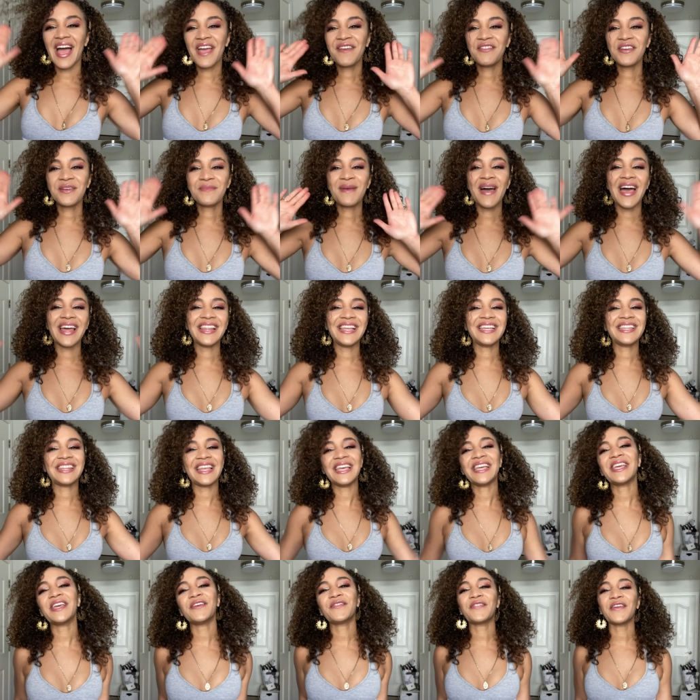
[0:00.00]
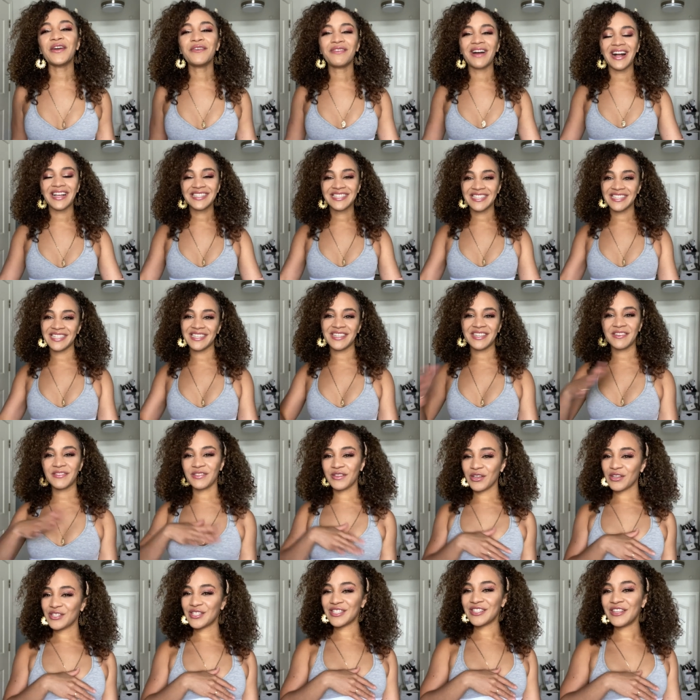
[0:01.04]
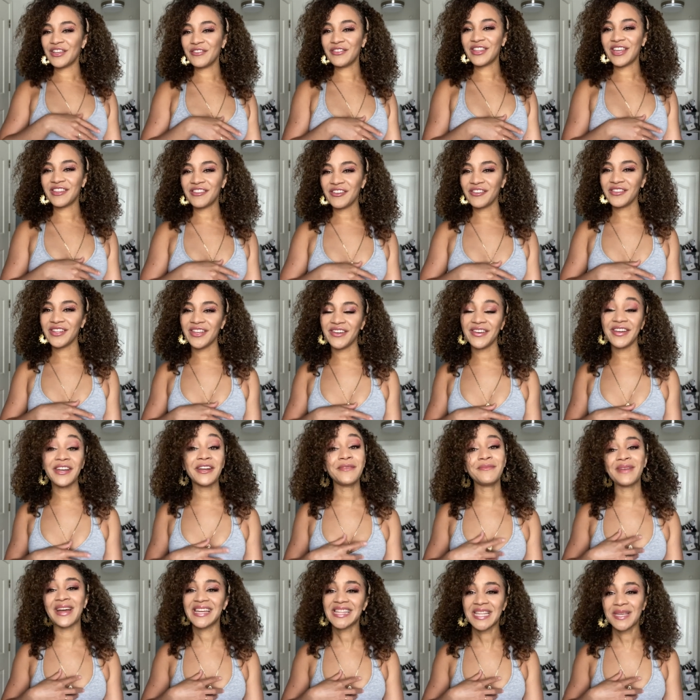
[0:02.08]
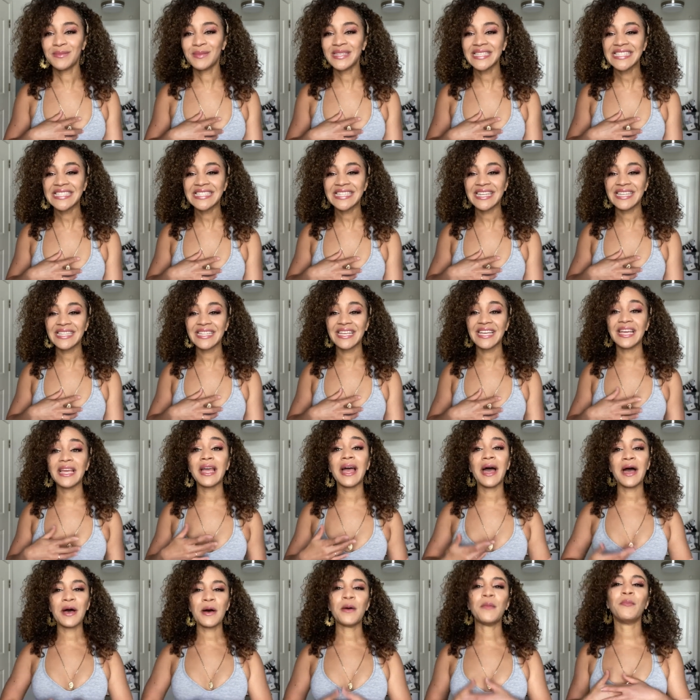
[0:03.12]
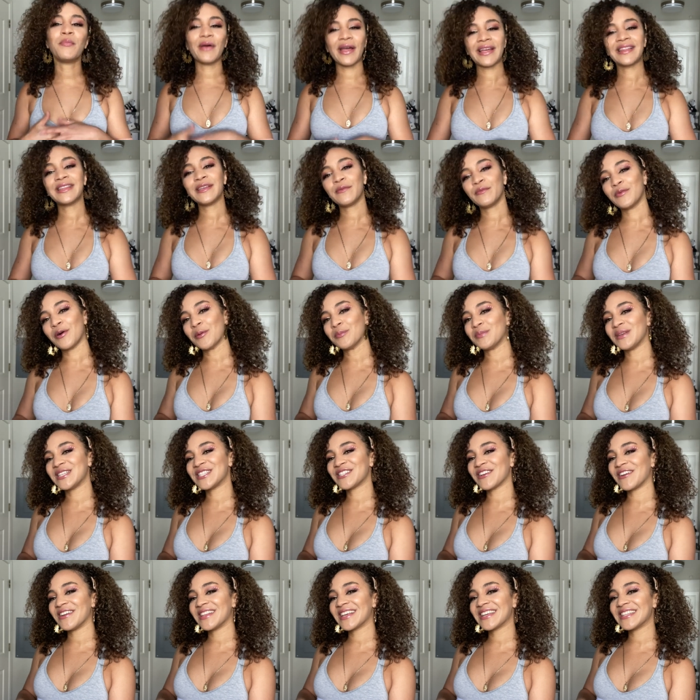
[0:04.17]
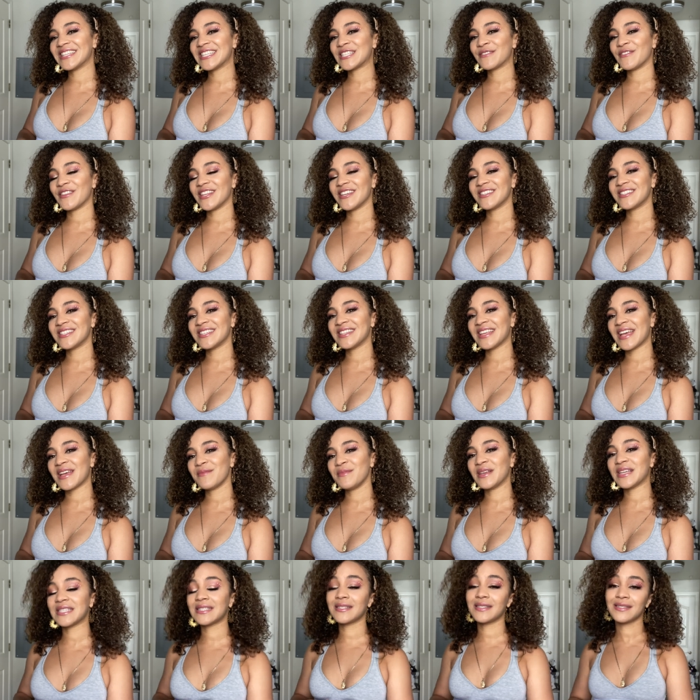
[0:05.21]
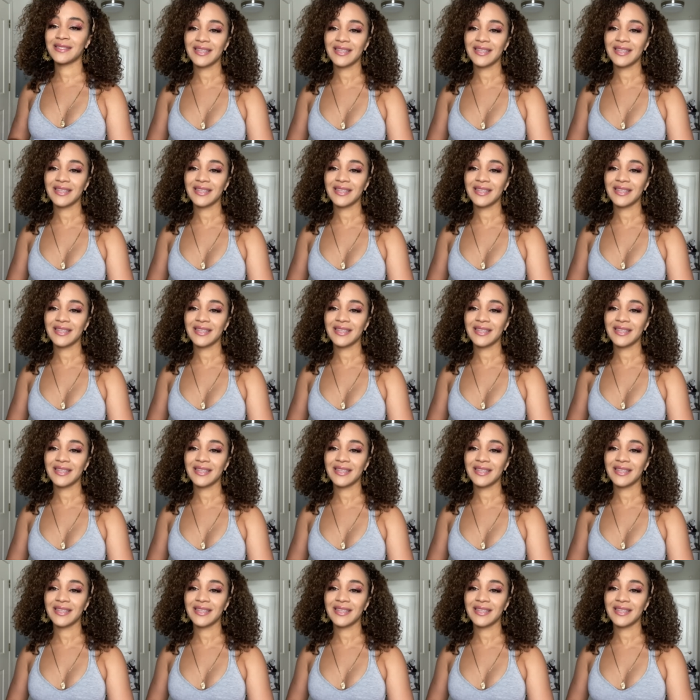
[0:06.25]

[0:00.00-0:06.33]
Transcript: everybody! Thank you for watching. Those of you that are new here, my name is Nini. Uh, Brandon won't be starting in this video today because